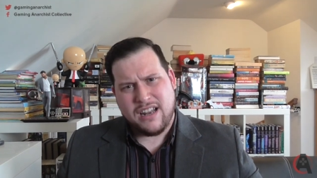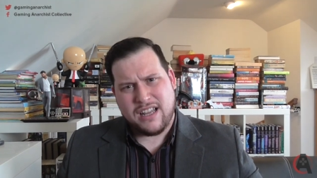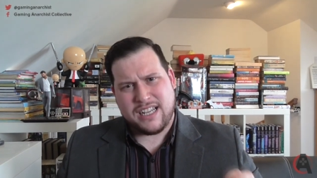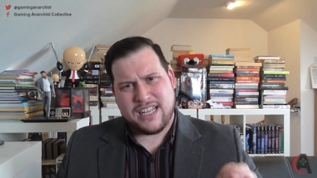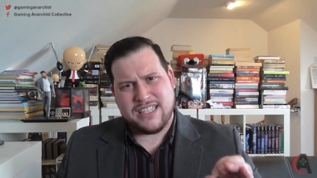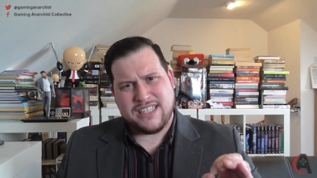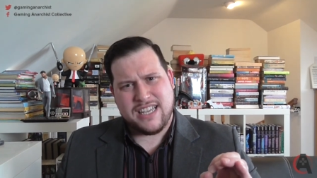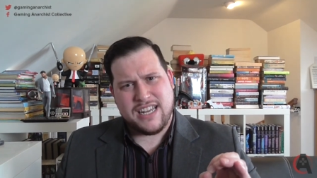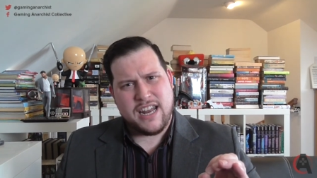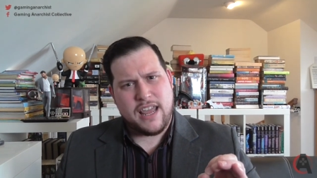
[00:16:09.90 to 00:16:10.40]
Like,
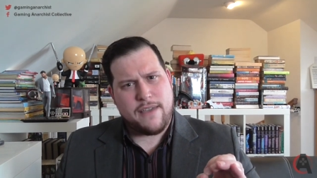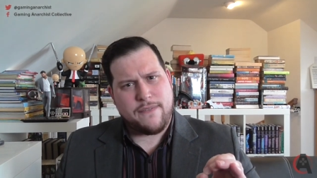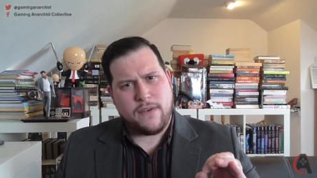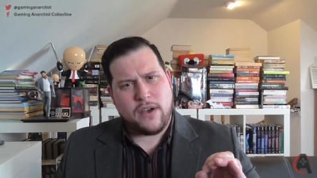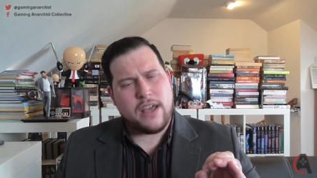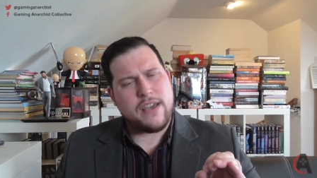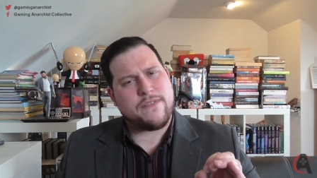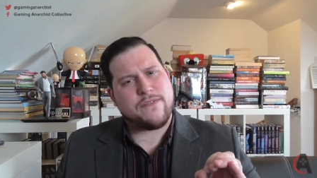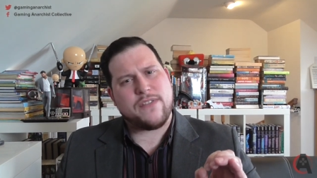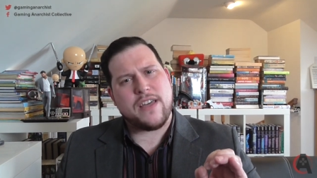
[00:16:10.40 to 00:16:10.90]
as in, if,
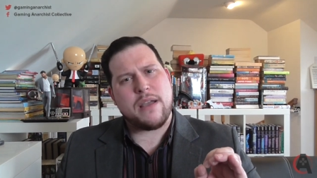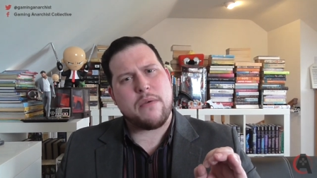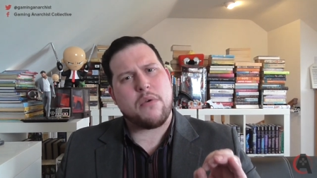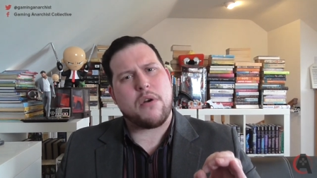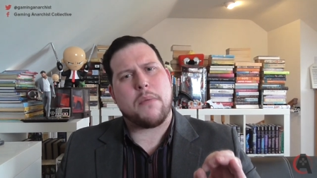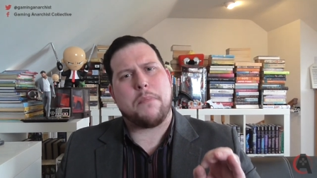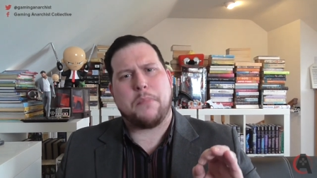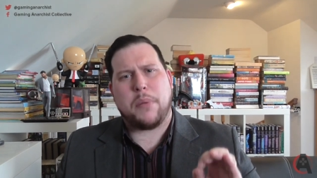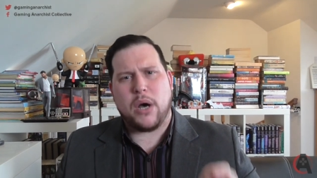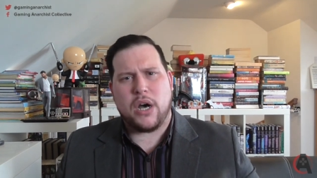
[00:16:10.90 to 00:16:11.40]
if they were
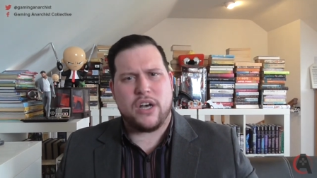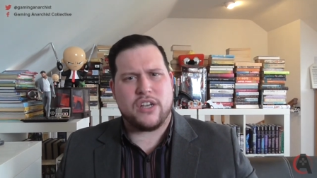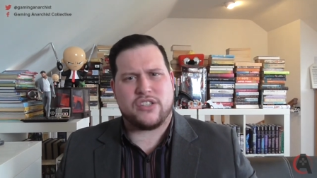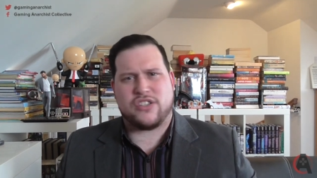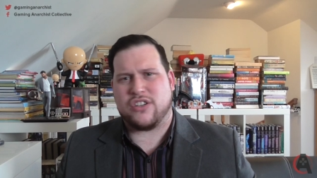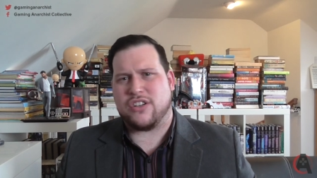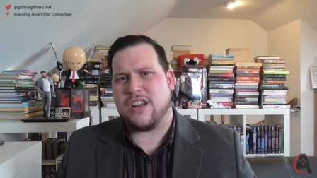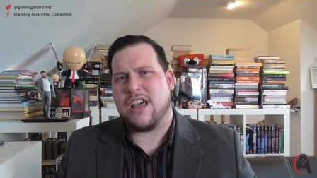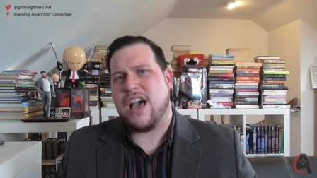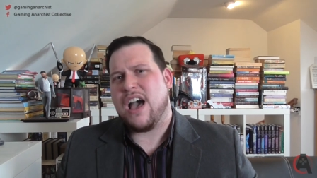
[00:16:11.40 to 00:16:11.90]
a
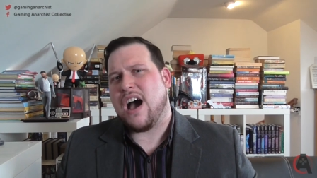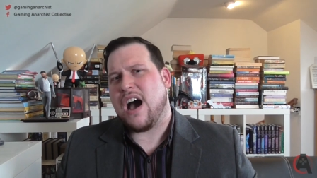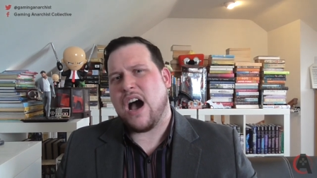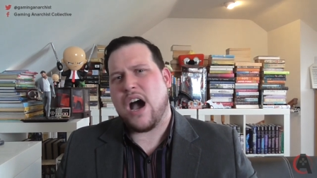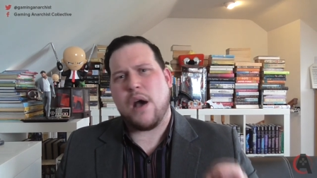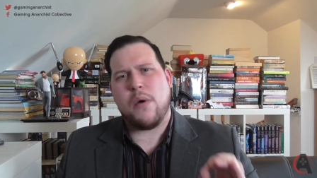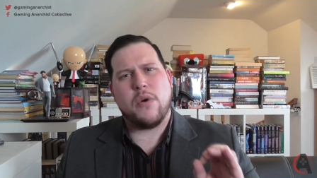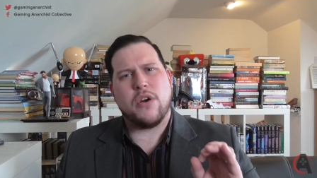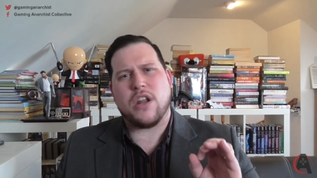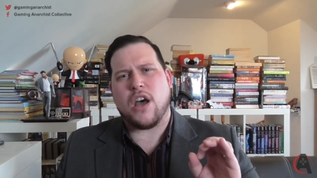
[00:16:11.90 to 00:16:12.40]
person,
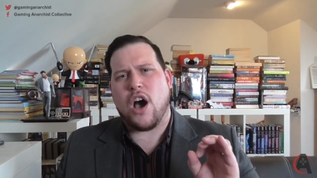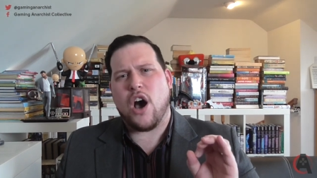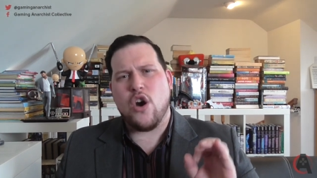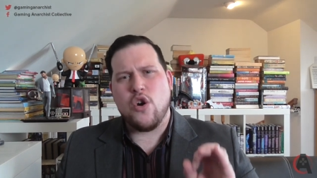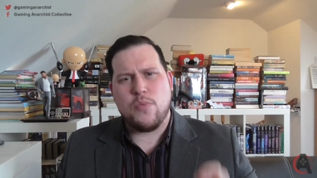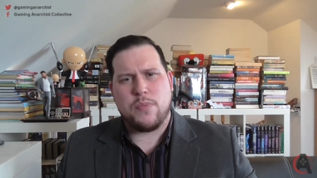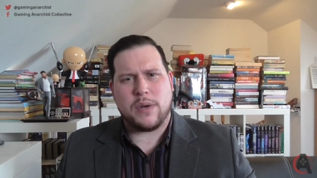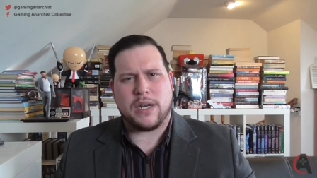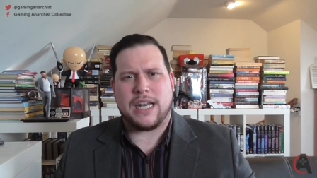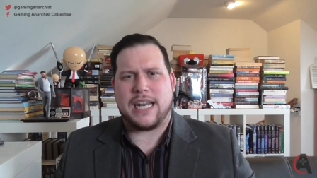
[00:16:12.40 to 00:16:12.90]
I would
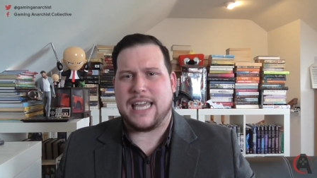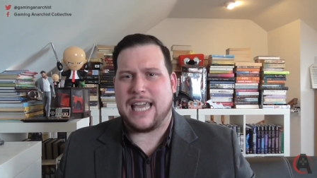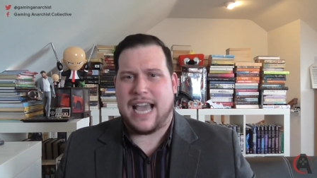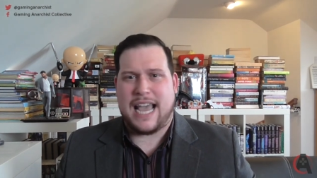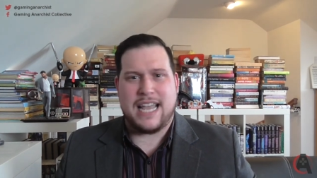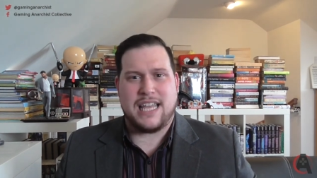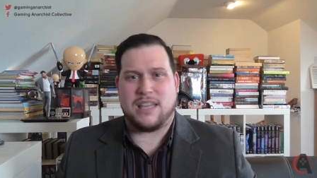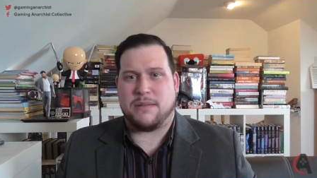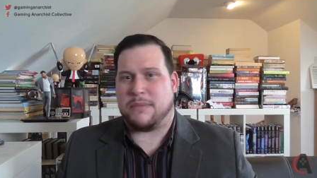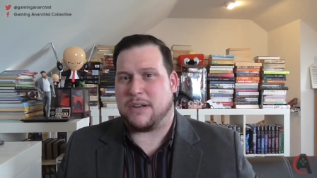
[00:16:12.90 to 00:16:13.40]
openly
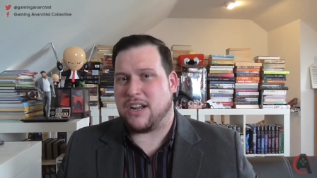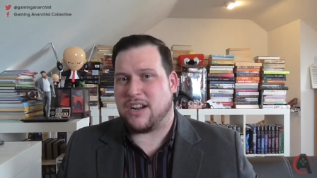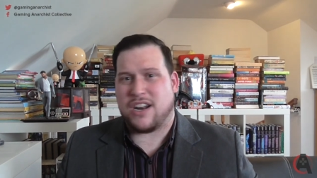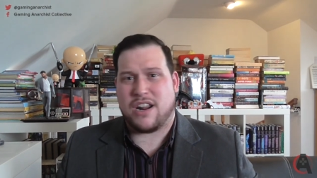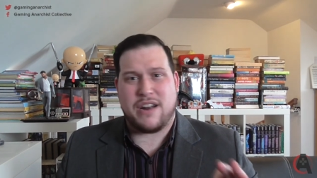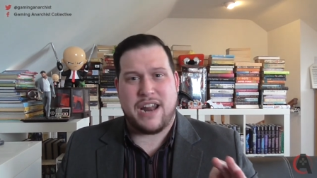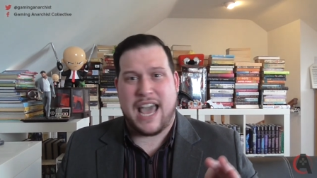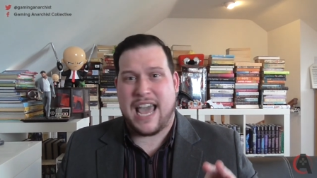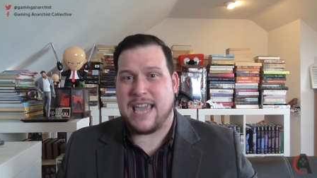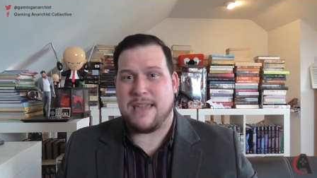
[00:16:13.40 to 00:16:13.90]
hate them, and I
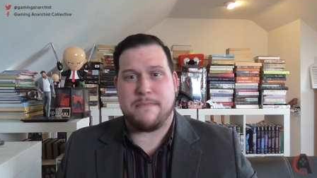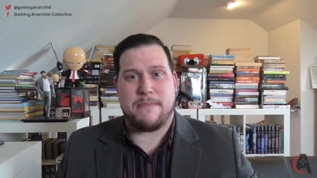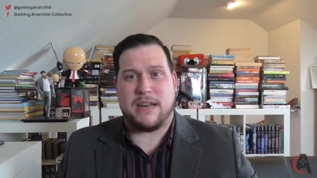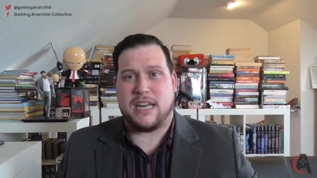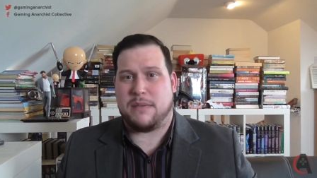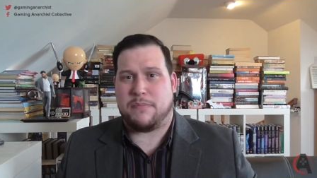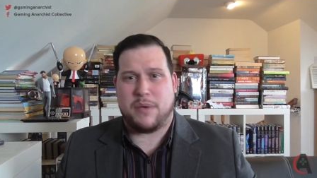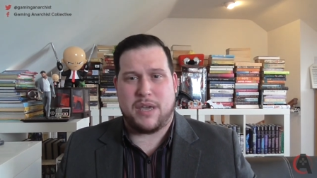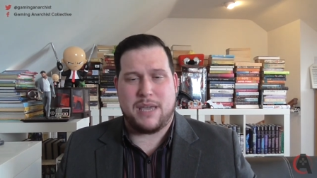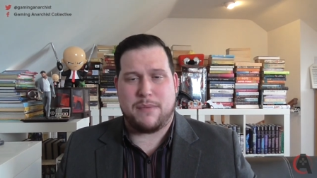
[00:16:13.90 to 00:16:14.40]
don't hate
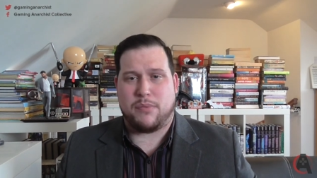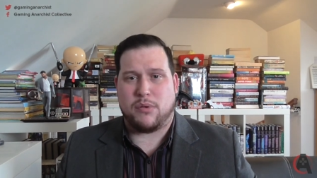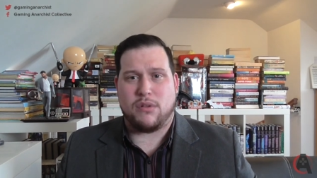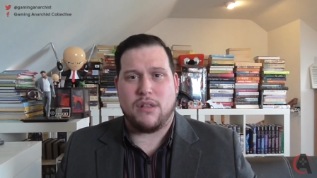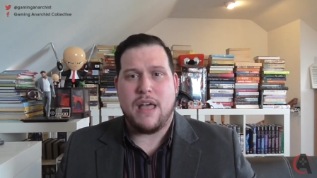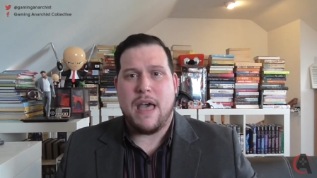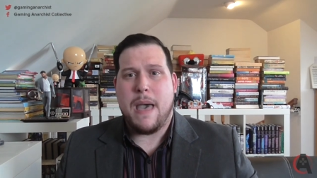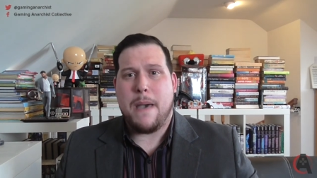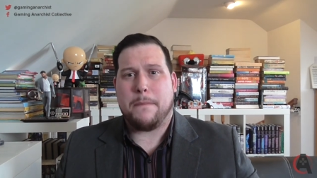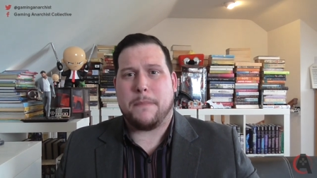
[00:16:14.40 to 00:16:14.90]
many people.
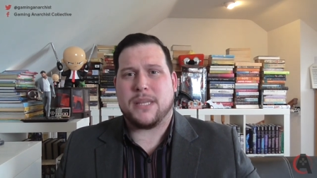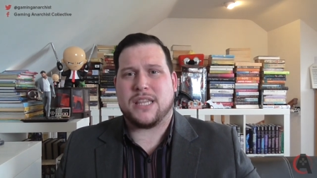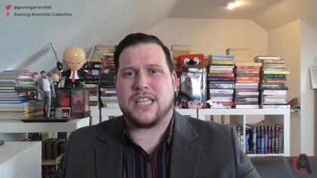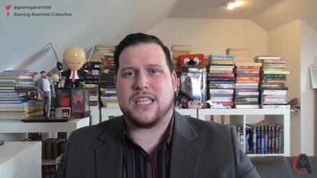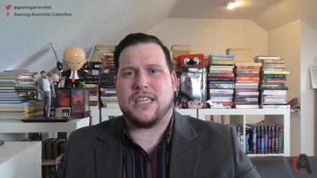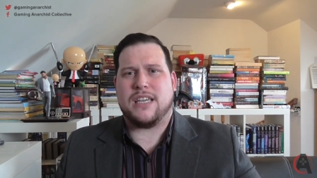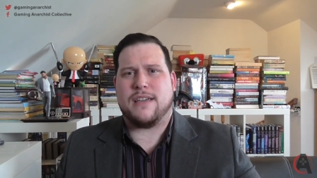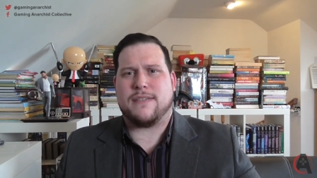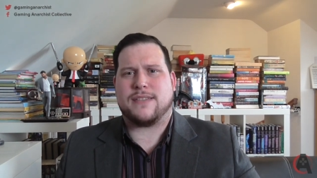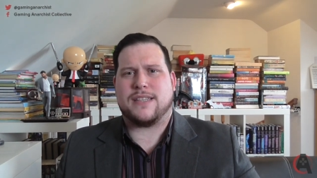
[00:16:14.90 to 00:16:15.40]
But
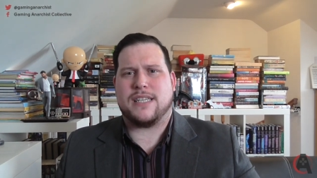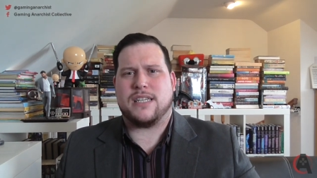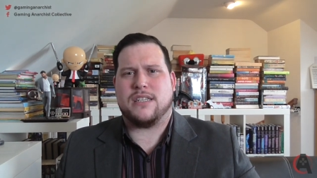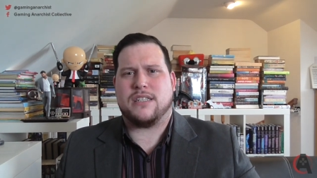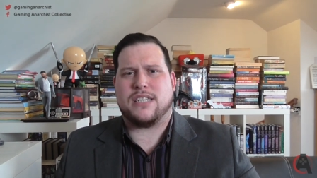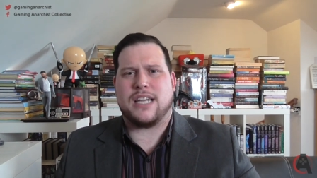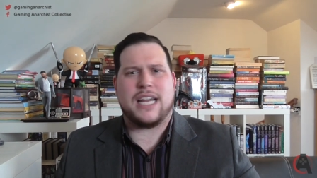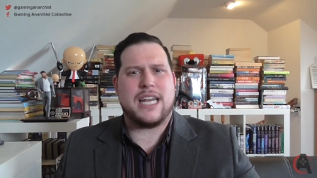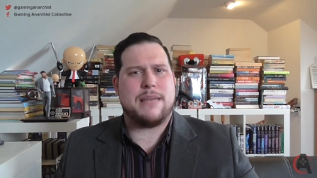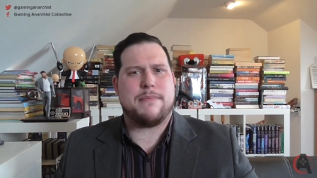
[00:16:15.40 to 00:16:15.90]
the if the
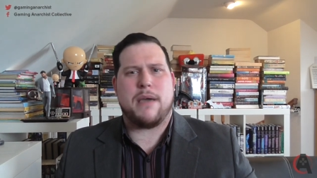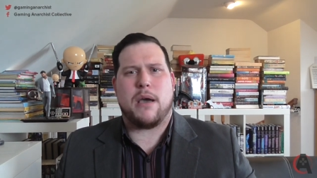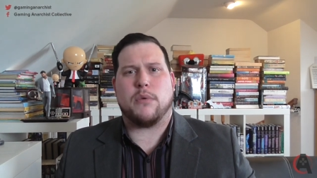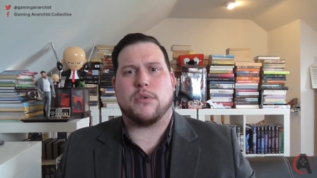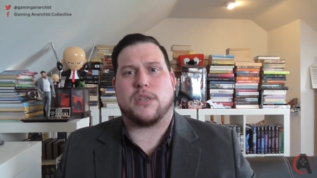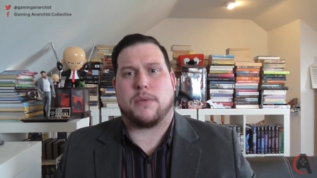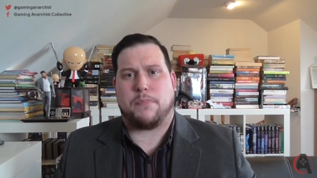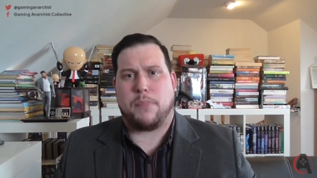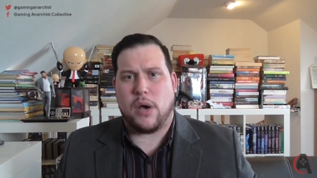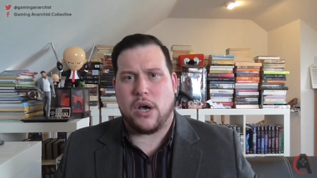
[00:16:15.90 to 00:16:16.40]
Daily Mail
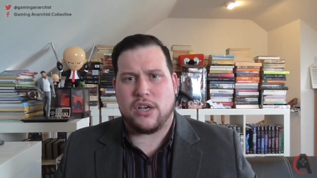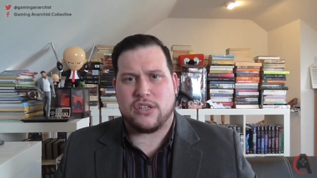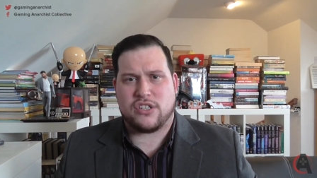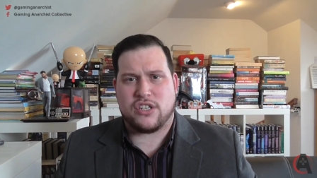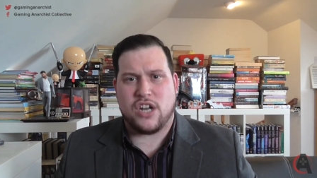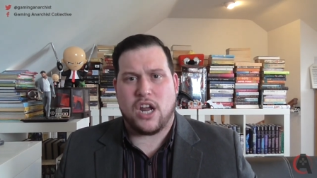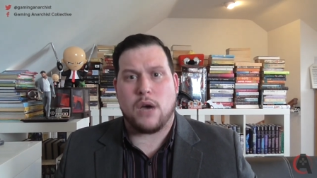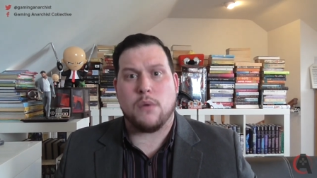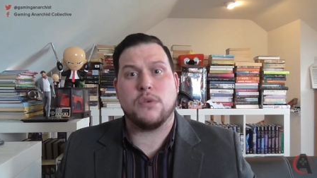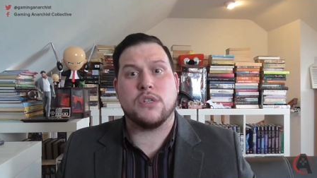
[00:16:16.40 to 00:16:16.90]
was a
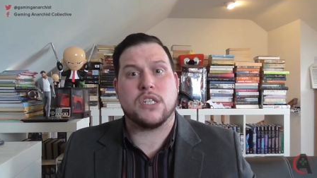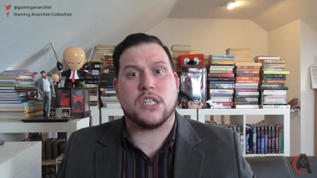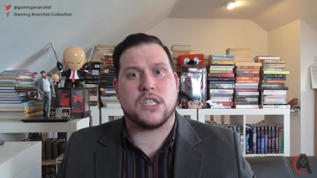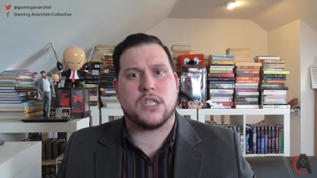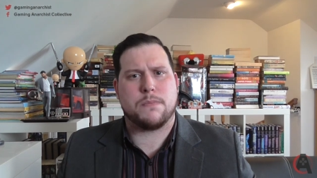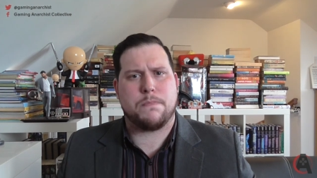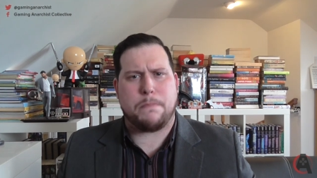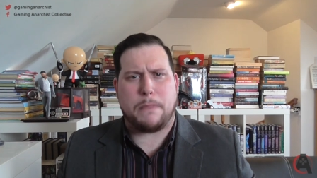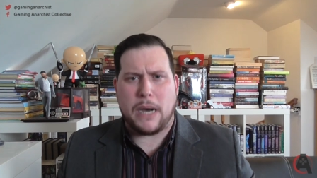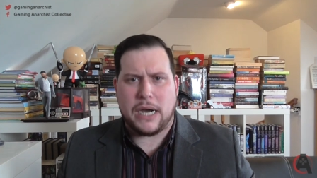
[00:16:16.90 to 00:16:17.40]
person, I would
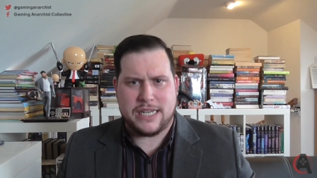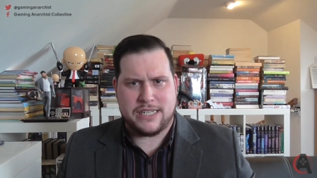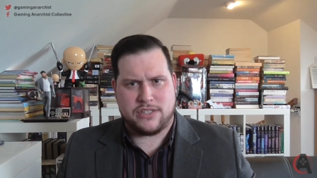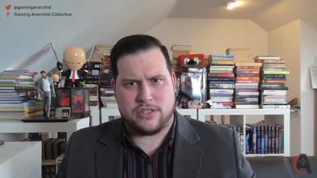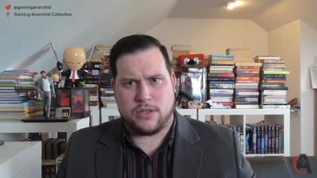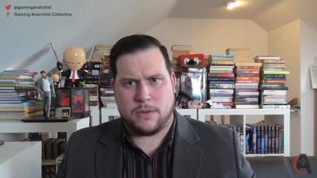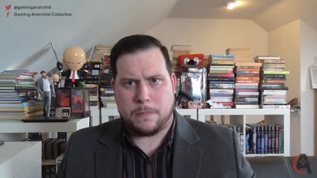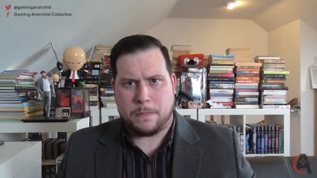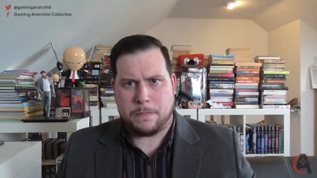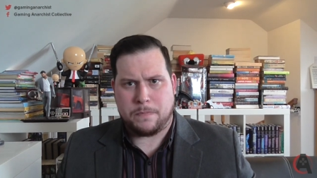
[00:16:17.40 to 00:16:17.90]
despise
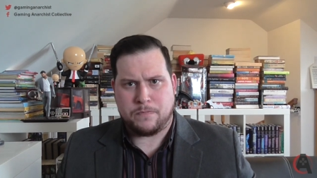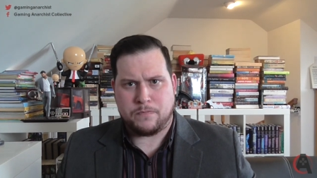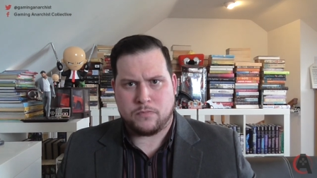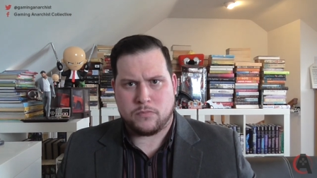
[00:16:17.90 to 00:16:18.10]
them.